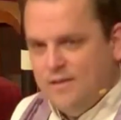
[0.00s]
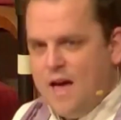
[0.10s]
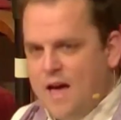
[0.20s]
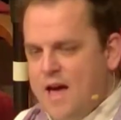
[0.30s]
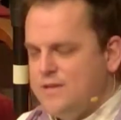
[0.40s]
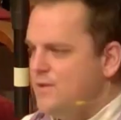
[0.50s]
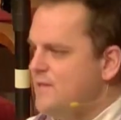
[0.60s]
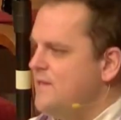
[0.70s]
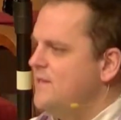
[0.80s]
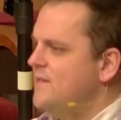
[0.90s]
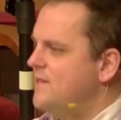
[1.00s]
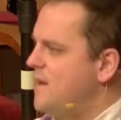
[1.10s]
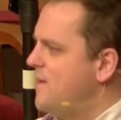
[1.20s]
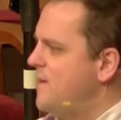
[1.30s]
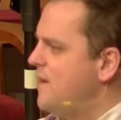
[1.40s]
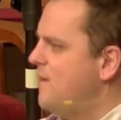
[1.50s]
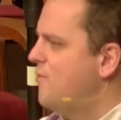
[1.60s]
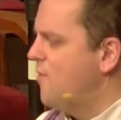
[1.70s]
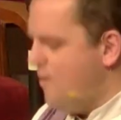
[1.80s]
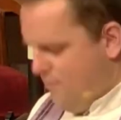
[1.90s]
Lazarus's stomach
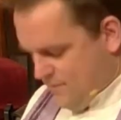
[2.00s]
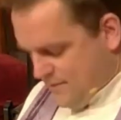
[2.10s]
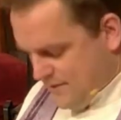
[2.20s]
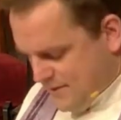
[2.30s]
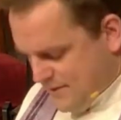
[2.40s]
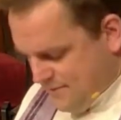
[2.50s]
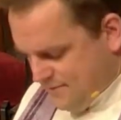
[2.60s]
groans